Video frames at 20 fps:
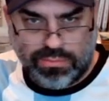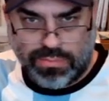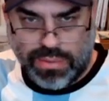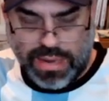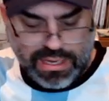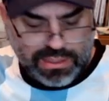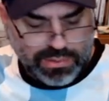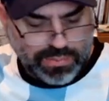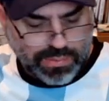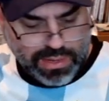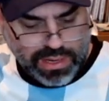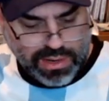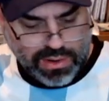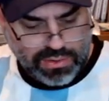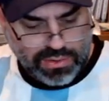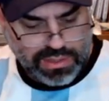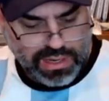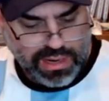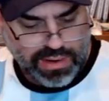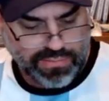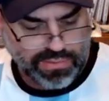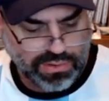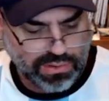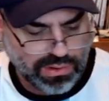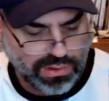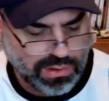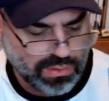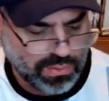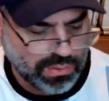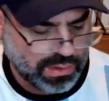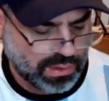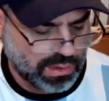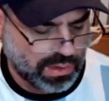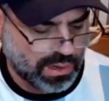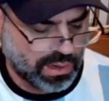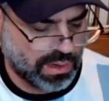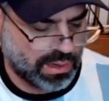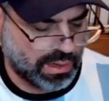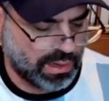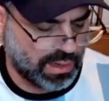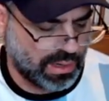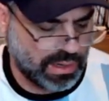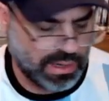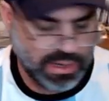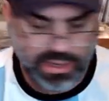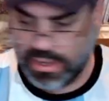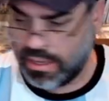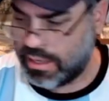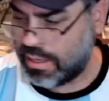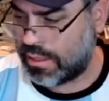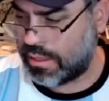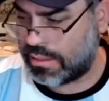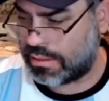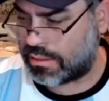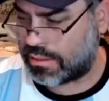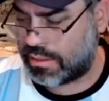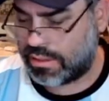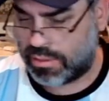best players ever on one card is